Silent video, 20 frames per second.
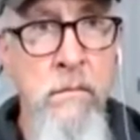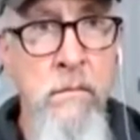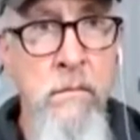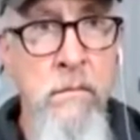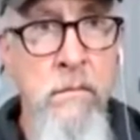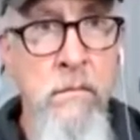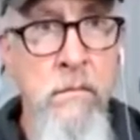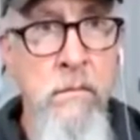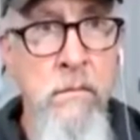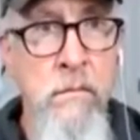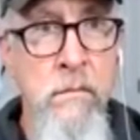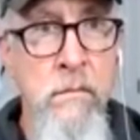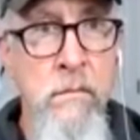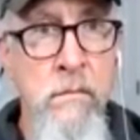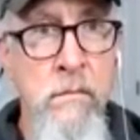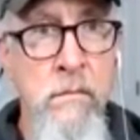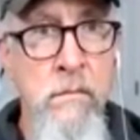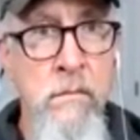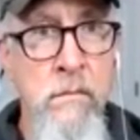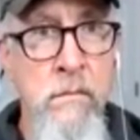
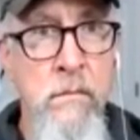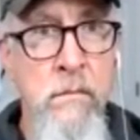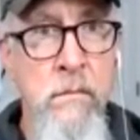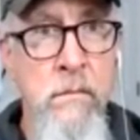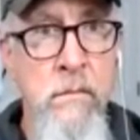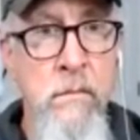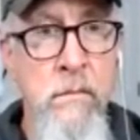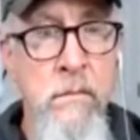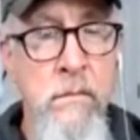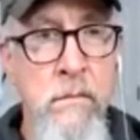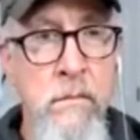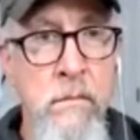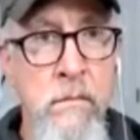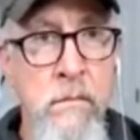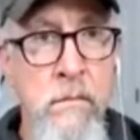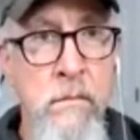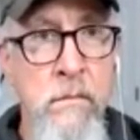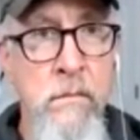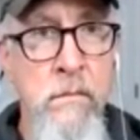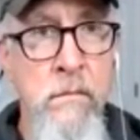
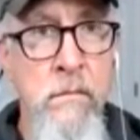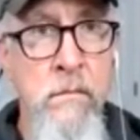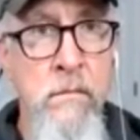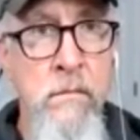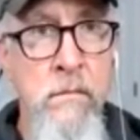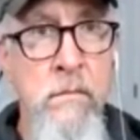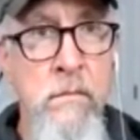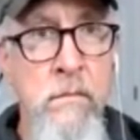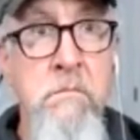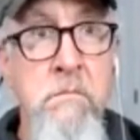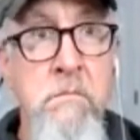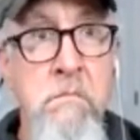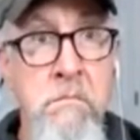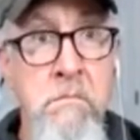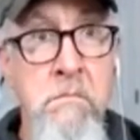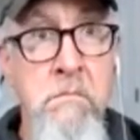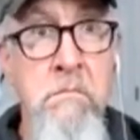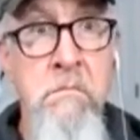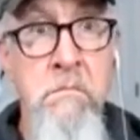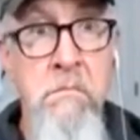
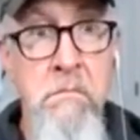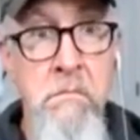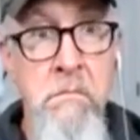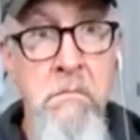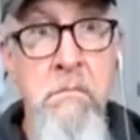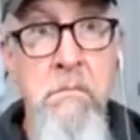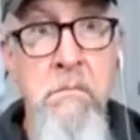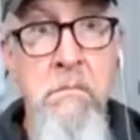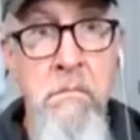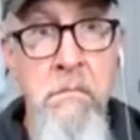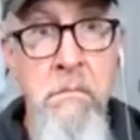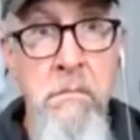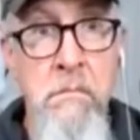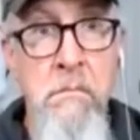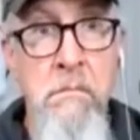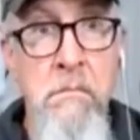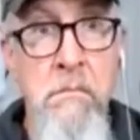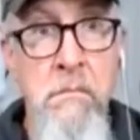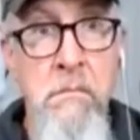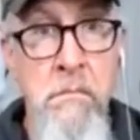
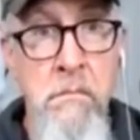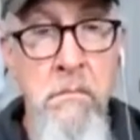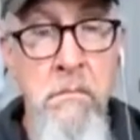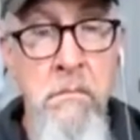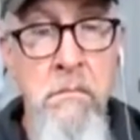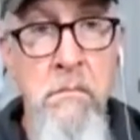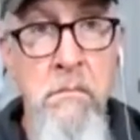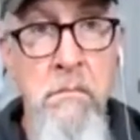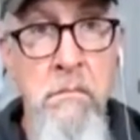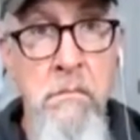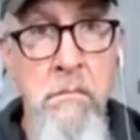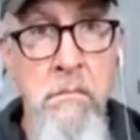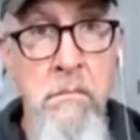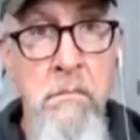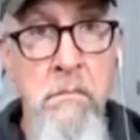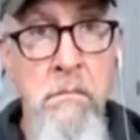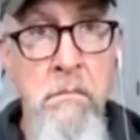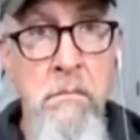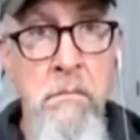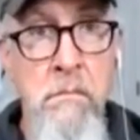
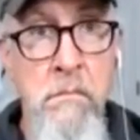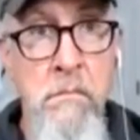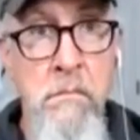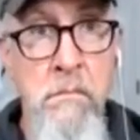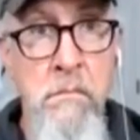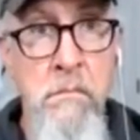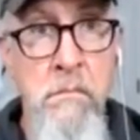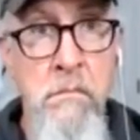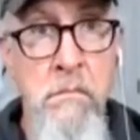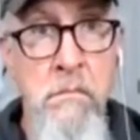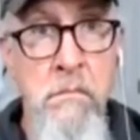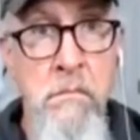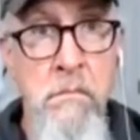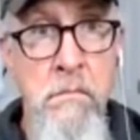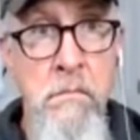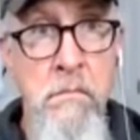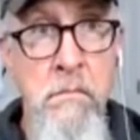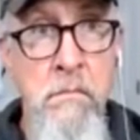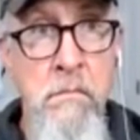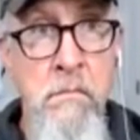
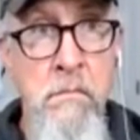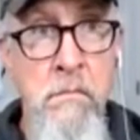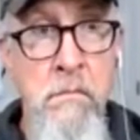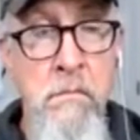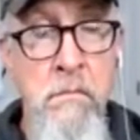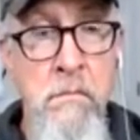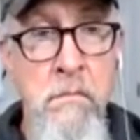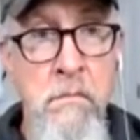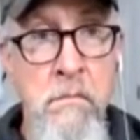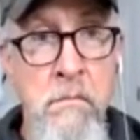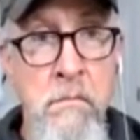(silent)